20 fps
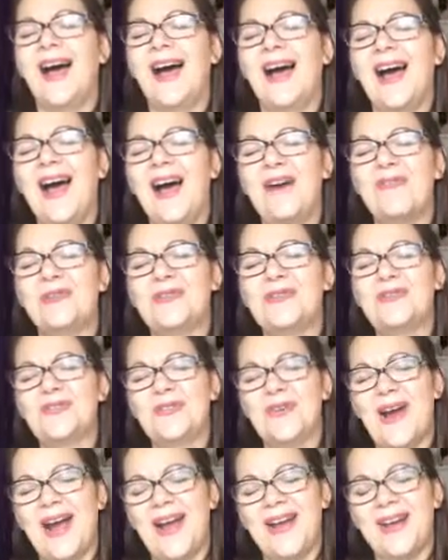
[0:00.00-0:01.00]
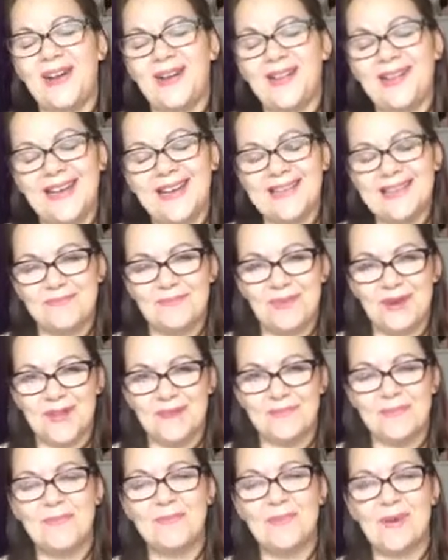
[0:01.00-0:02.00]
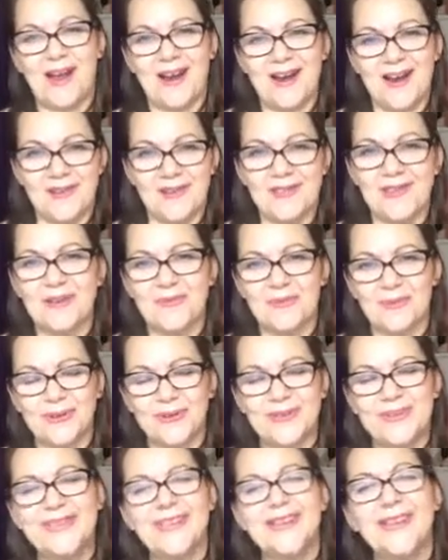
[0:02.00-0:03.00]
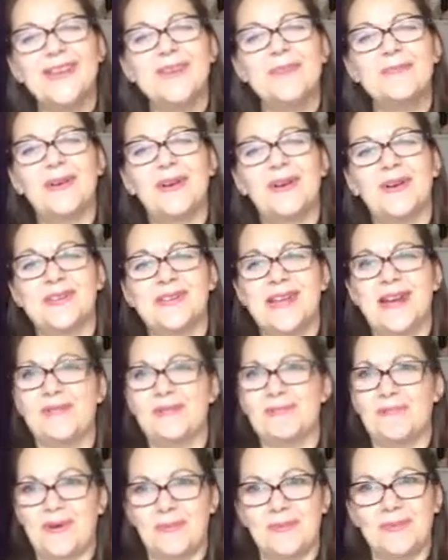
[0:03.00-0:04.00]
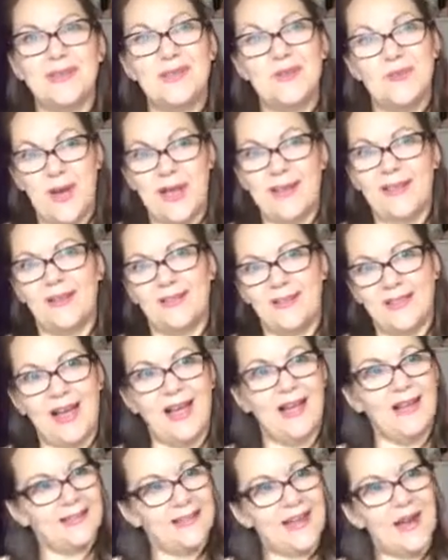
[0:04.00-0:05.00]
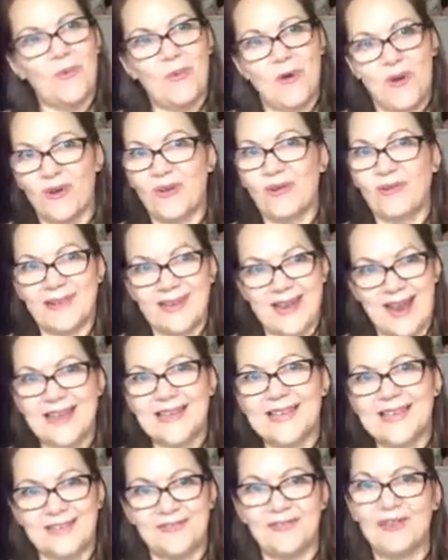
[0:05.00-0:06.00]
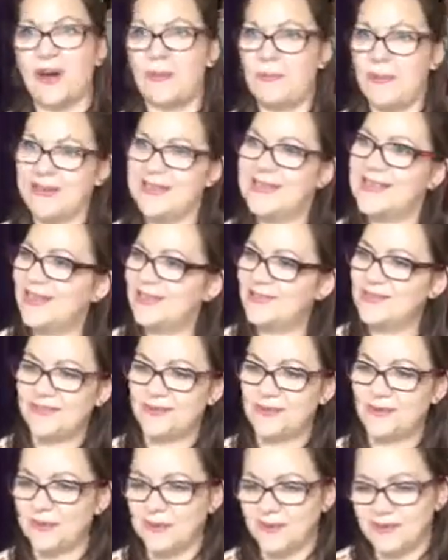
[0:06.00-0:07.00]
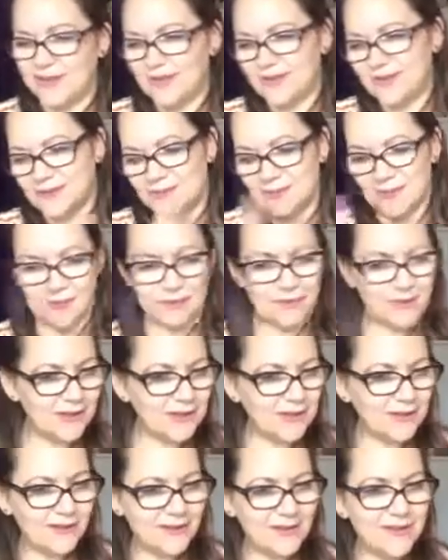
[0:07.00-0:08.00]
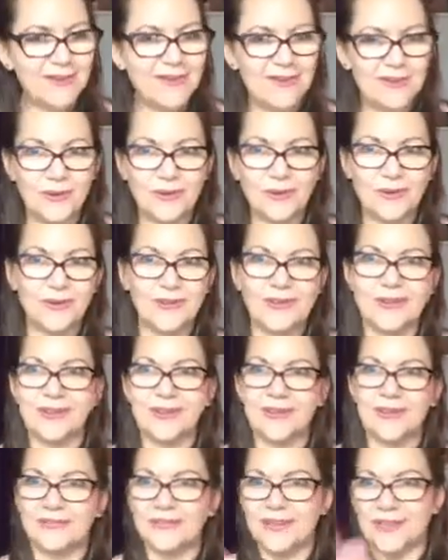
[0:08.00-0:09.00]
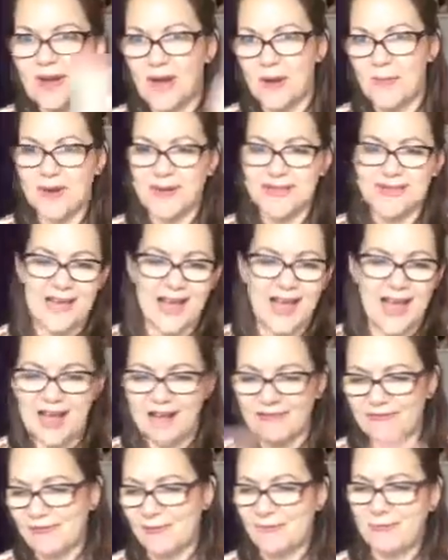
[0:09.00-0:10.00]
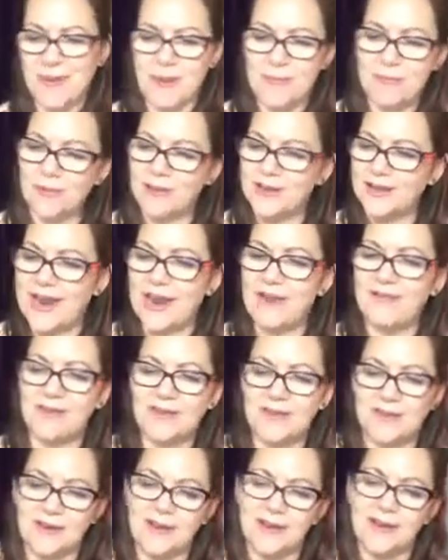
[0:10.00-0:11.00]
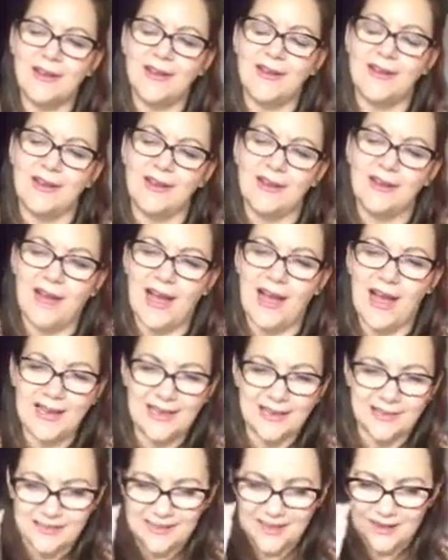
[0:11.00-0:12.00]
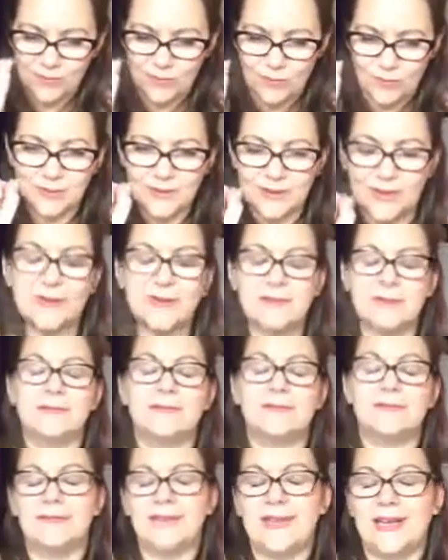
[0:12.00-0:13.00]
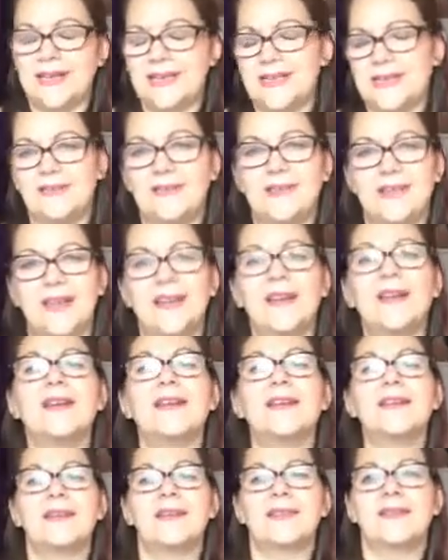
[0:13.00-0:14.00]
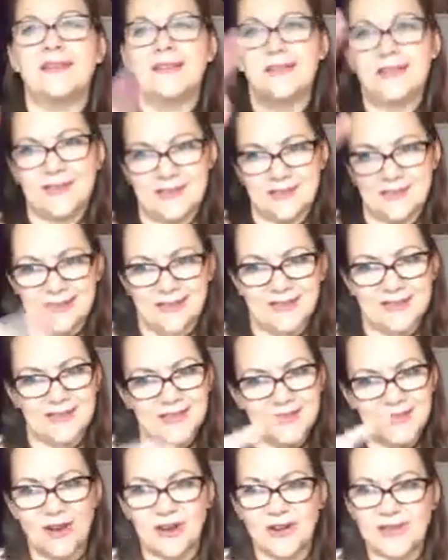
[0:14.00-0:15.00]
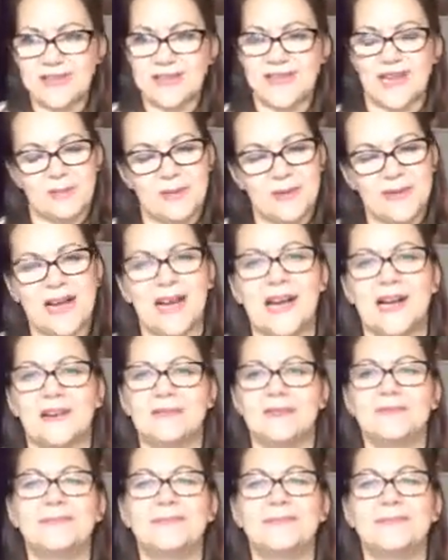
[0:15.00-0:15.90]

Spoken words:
would try not let it bother me, but I know that it would, because I would probably dwell on that one negative comment out of all of those, probably all the lovely comments that I have from people and everything. I can let one little negative thing start to take me down.